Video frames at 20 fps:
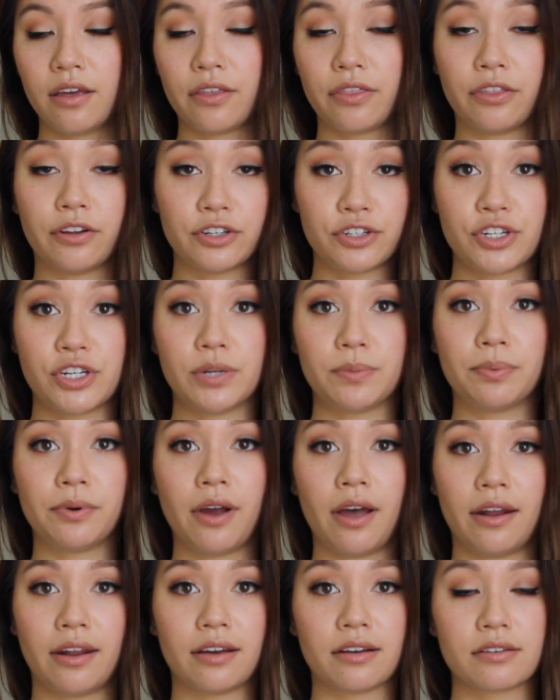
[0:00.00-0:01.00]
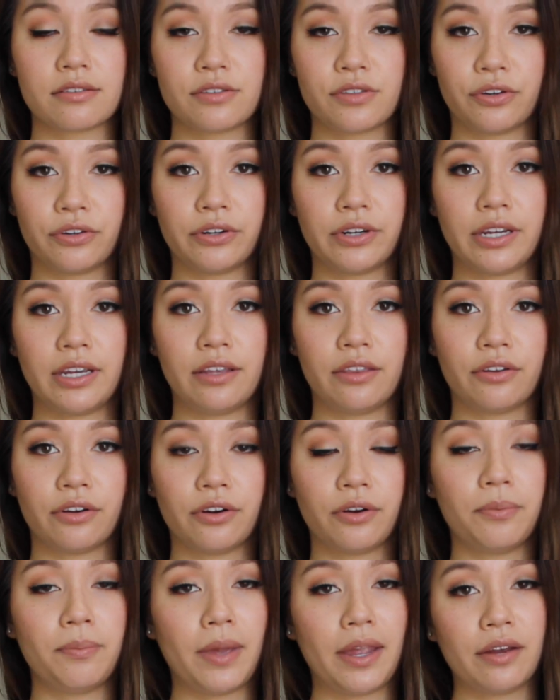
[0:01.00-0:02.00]
they're cheap products. They're
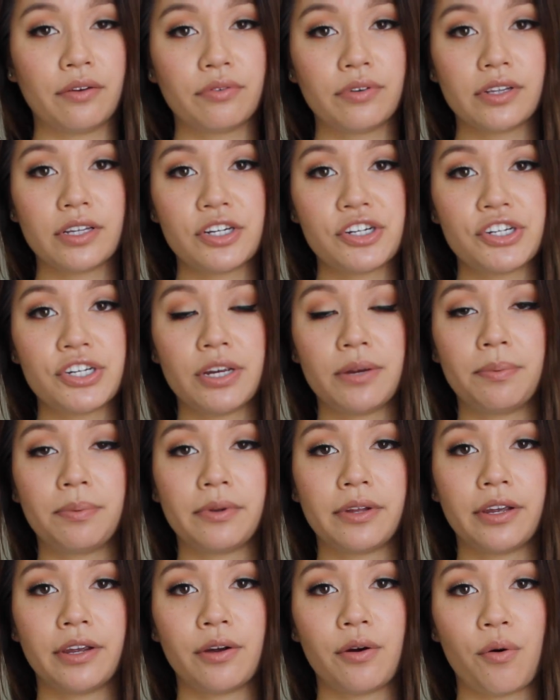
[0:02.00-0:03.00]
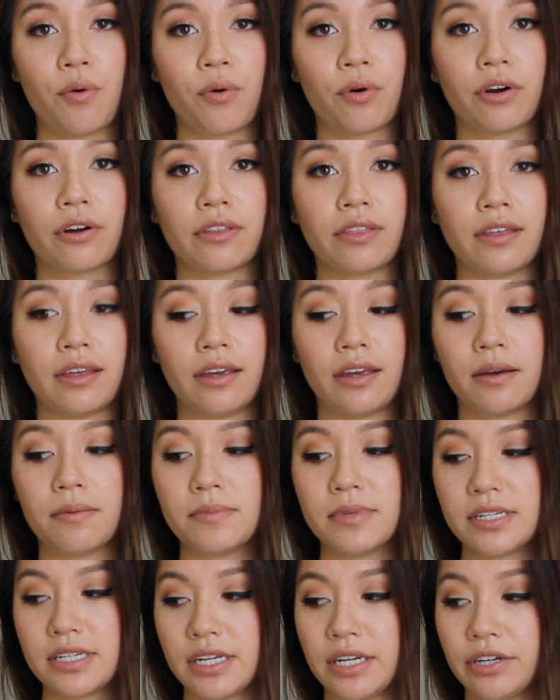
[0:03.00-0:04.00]
either made really cheaply or the
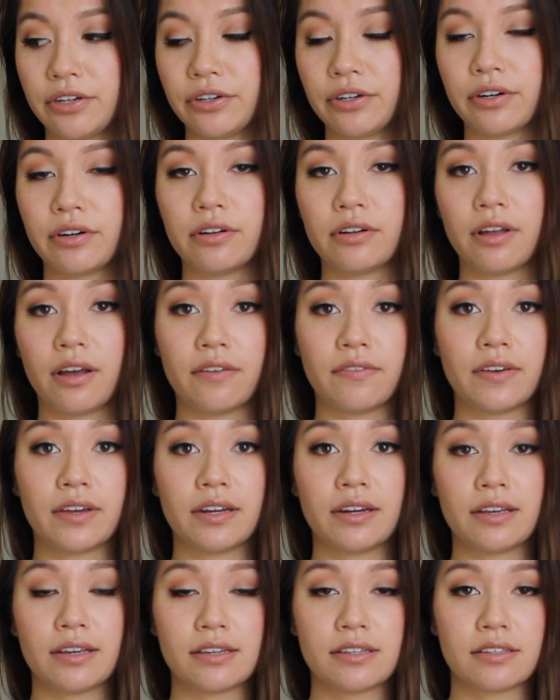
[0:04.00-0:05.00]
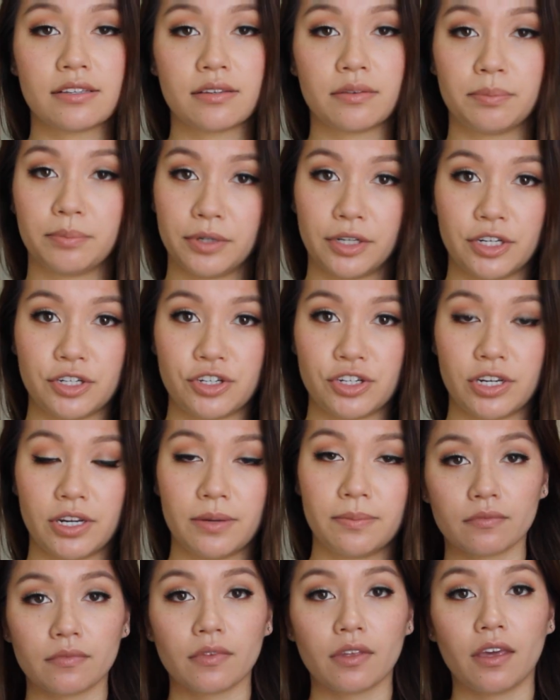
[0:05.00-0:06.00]
material of it is pretty
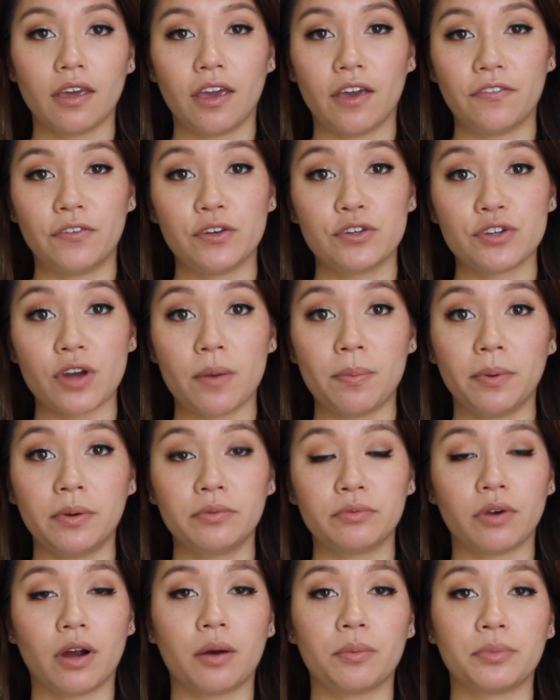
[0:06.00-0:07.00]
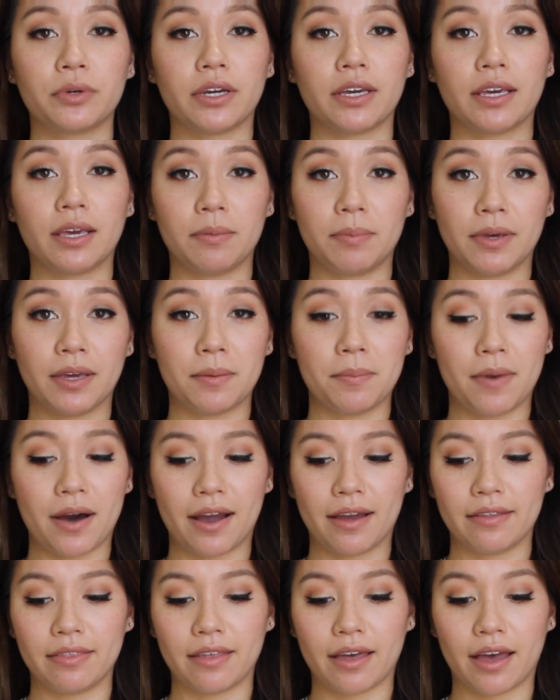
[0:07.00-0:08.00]
cheap. If you shop on Romwe keeping in
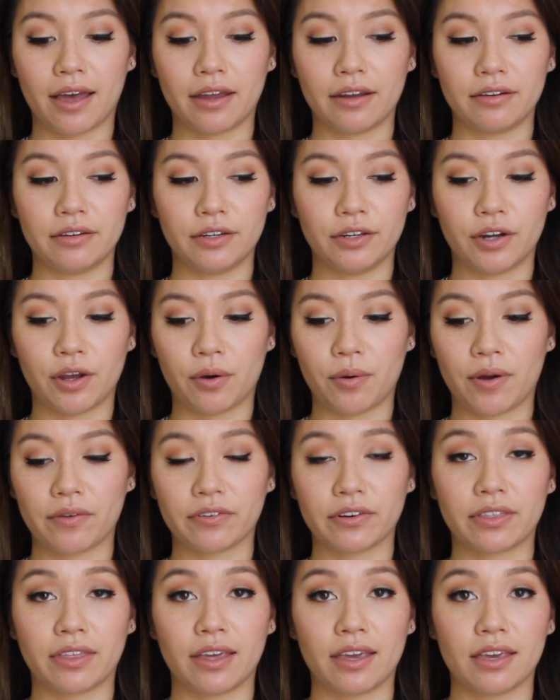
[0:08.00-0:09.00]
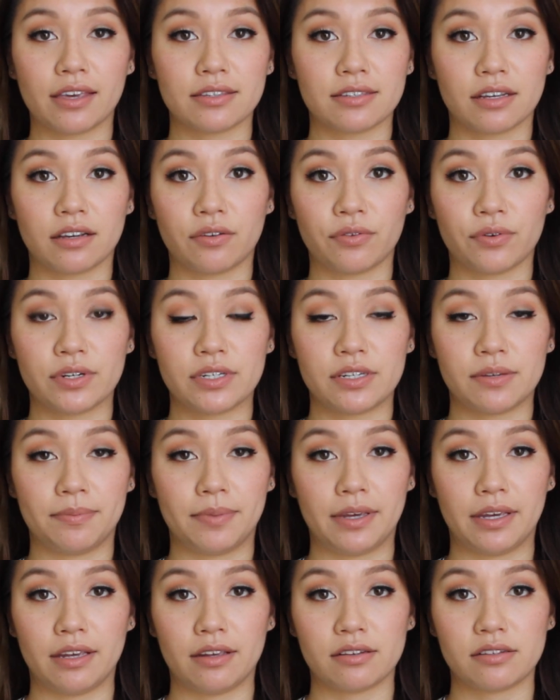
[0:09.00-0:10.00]
mind that, you know, everything isn't going to
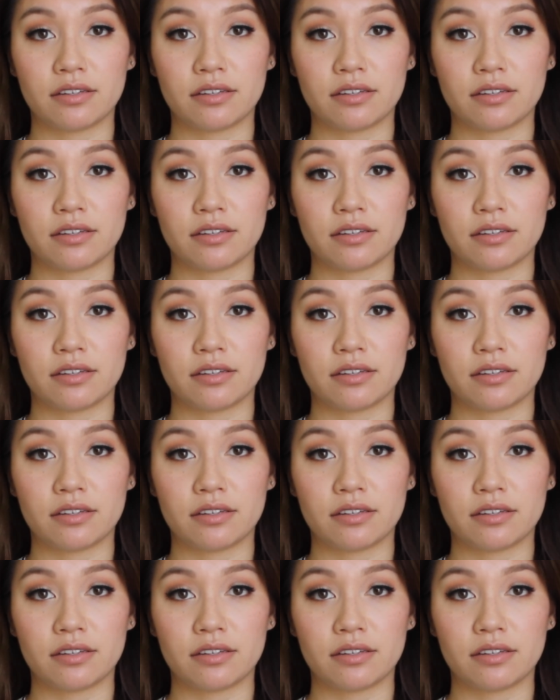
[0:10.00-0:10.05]
be